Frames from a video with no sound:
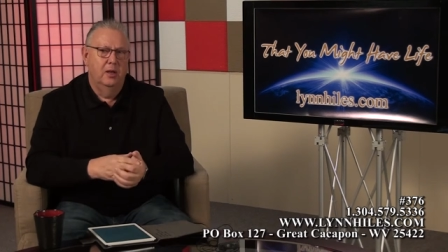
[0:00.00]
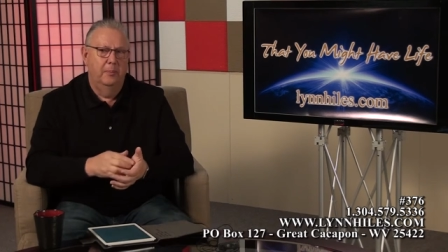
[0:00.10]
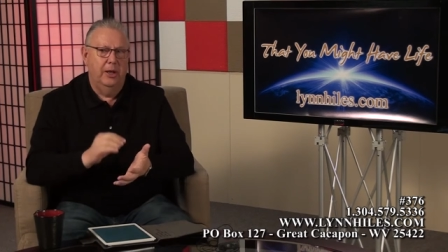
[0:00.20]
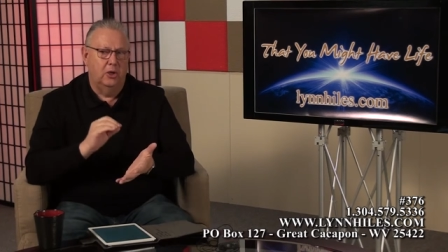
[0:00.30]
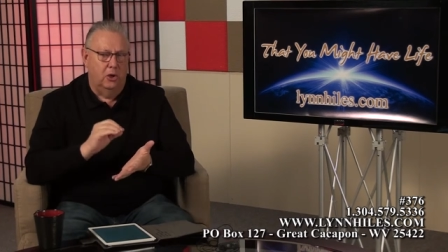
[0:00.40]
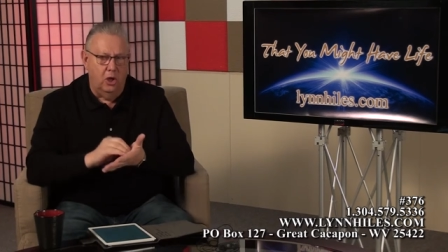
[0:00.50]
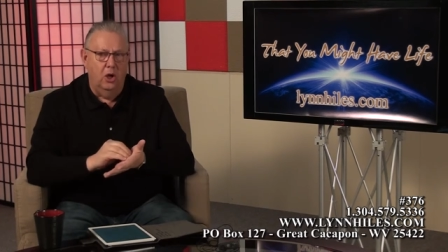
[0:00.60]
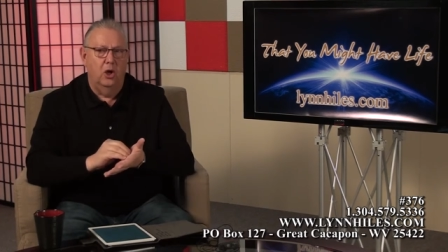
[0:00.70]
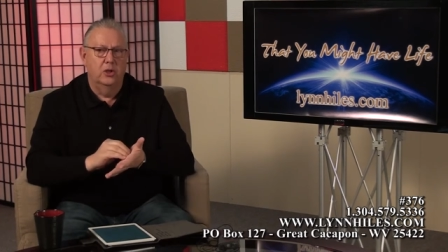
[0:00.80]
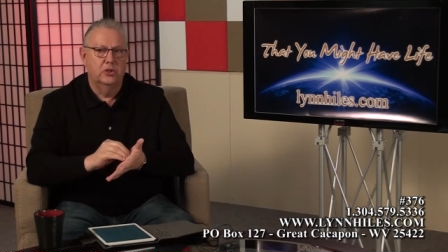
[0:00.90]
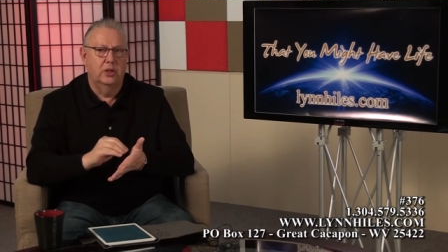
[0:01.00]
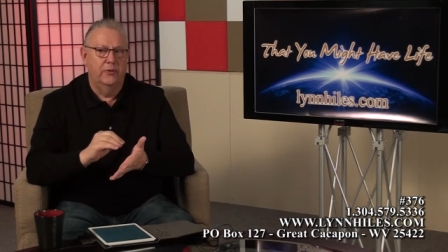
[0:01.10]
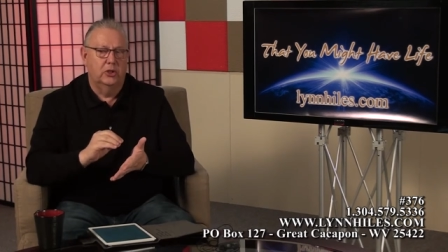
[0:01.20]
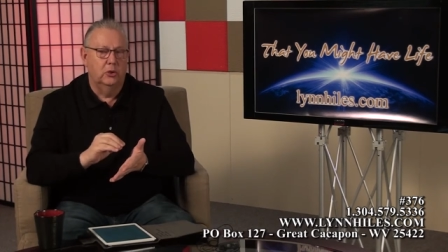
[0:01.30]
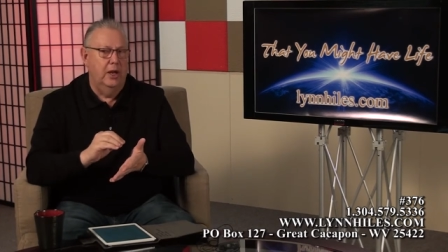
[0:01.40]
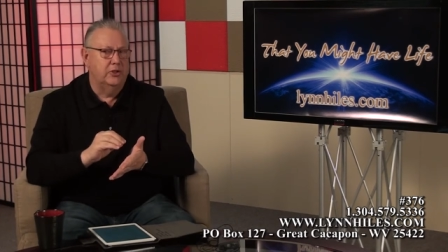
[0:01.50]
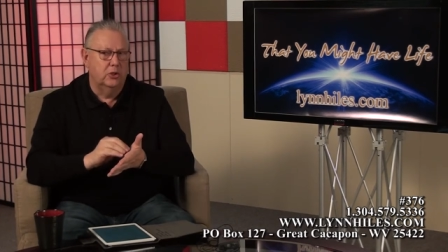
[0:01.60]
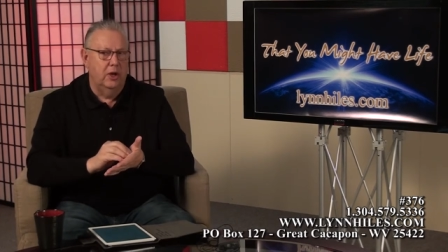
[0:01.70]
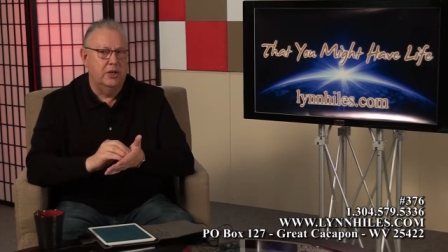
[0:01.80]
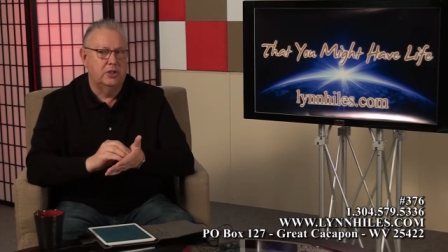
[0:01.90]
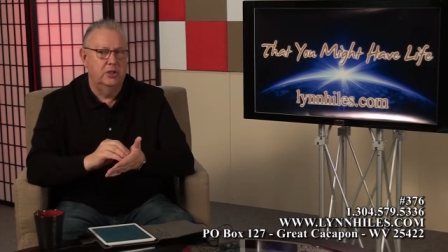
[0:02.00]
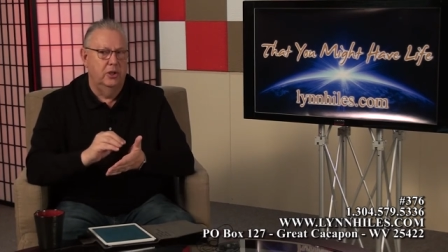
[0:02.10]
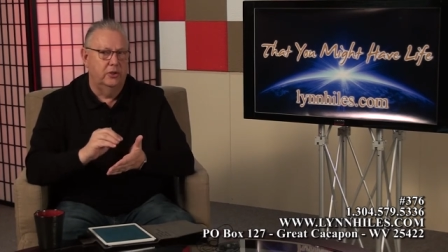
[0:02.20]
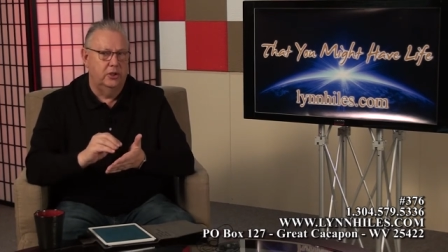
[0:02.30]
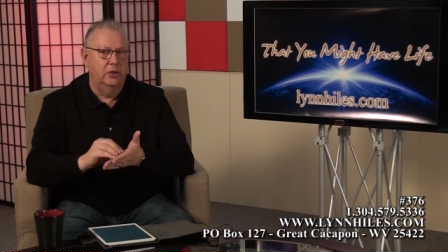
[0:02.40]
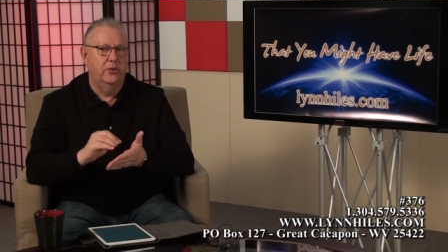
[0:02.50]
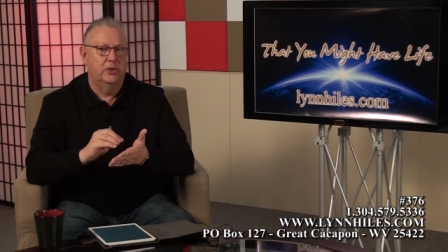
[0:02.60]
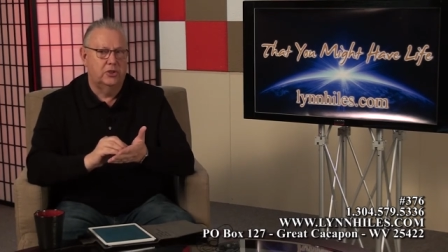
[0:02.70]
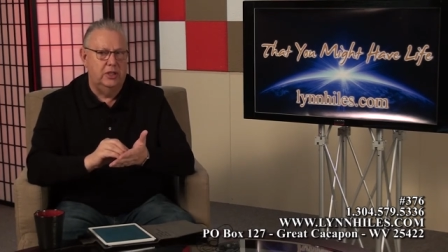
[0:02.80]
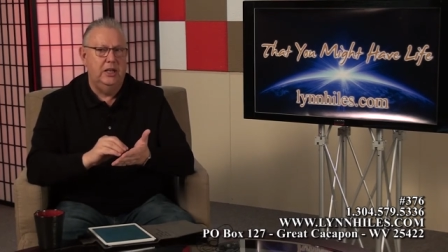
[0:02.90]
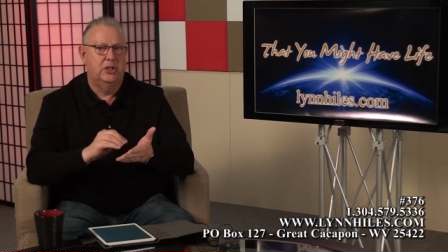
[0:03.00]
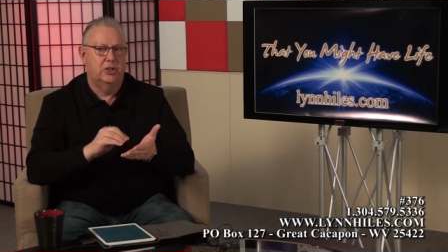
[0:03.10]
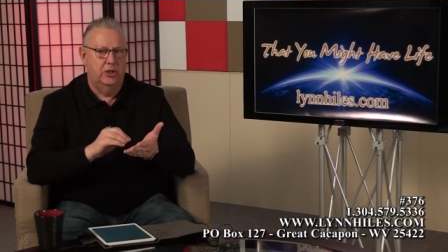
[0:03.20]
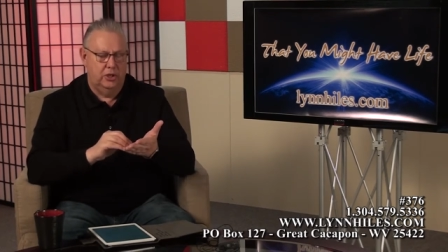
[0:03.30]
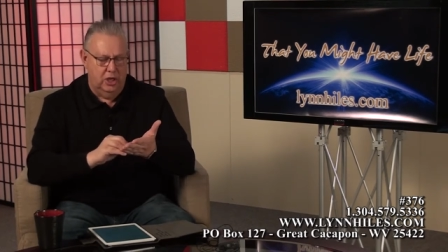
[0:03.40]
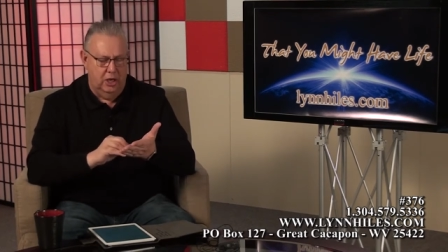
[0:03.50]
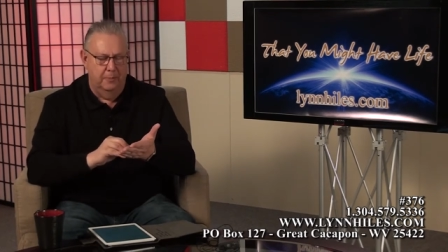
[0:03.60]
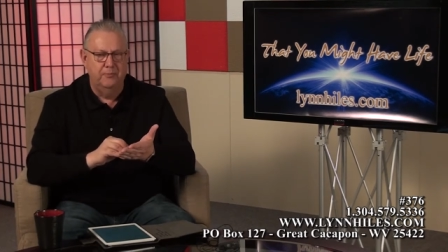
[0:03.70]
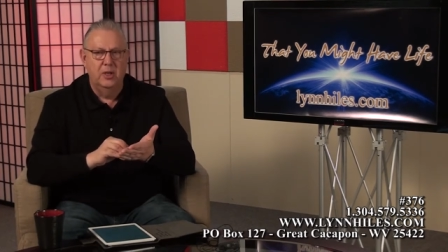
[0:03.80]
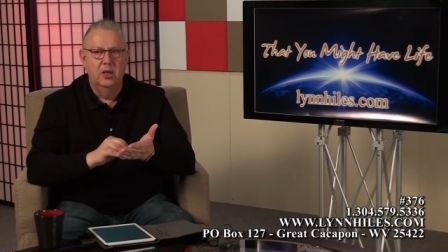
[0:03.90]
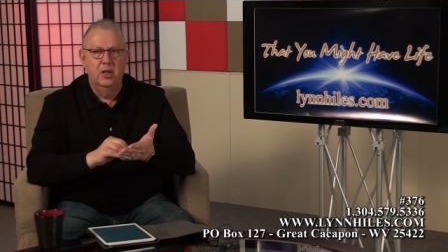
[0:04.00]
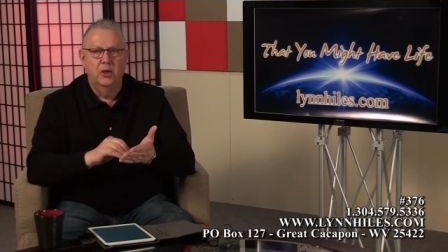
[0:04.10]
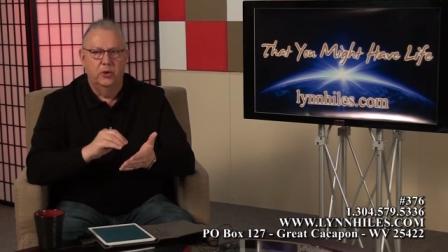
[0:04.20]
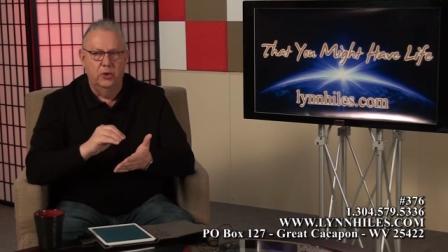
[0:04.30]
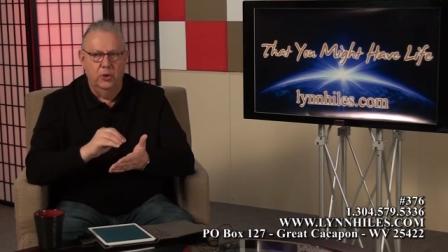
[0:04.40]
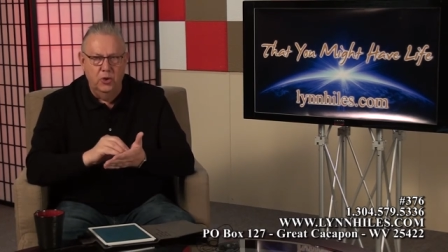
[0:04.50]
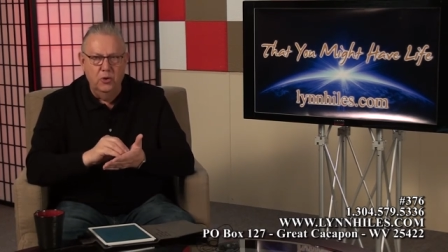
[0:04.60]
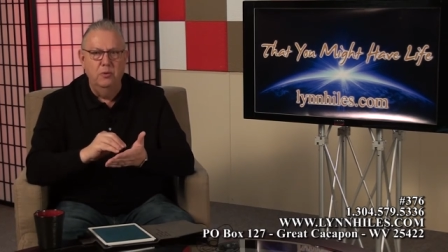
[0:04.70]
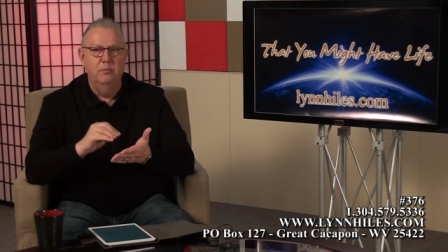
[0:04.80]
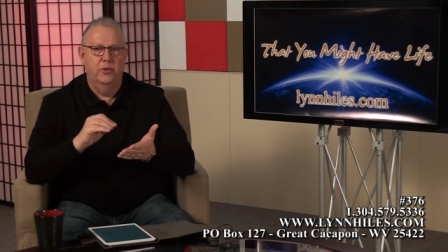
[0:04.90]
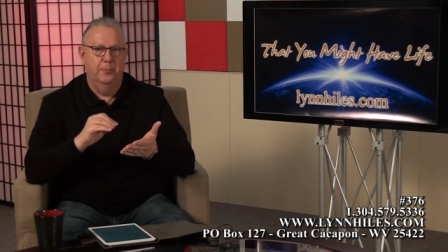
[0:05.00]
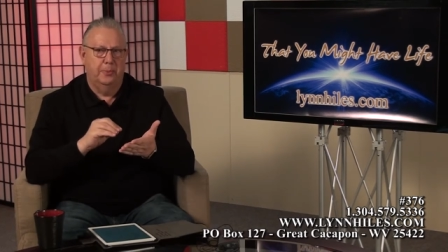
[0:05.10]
because of the transgression until the seed should come to whom the